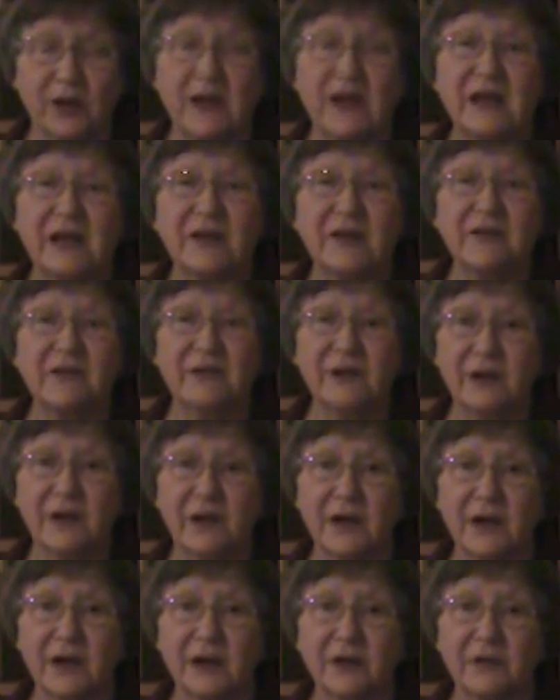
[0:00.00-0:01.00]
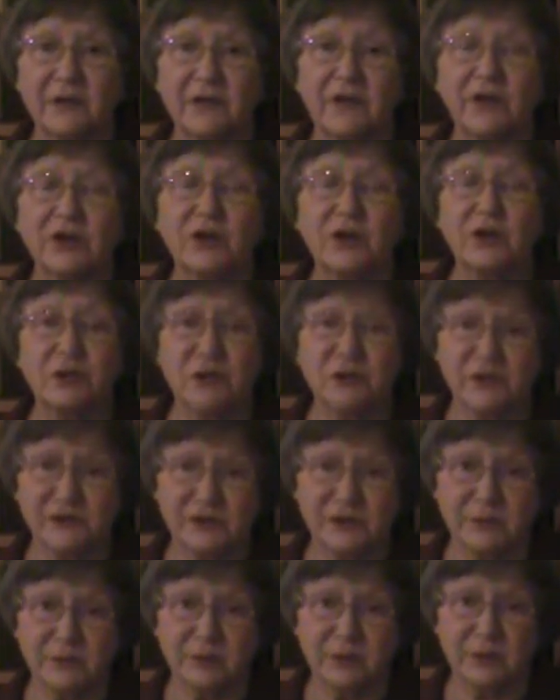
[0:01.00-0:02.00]
and 5 in the
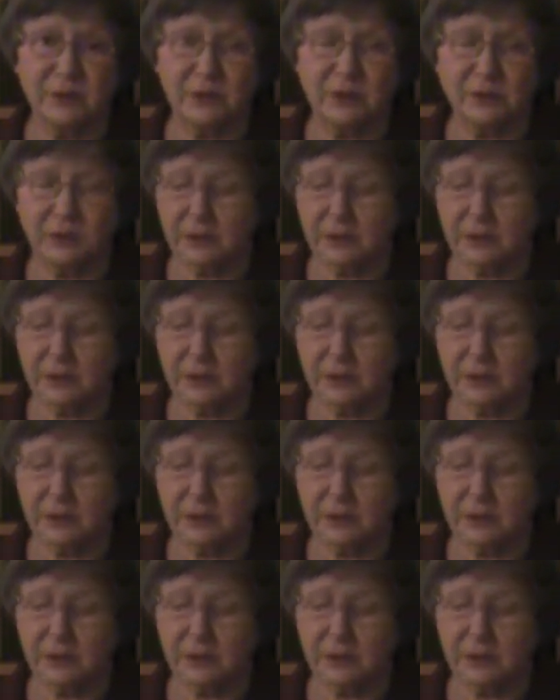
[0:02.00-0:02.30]
Houston book.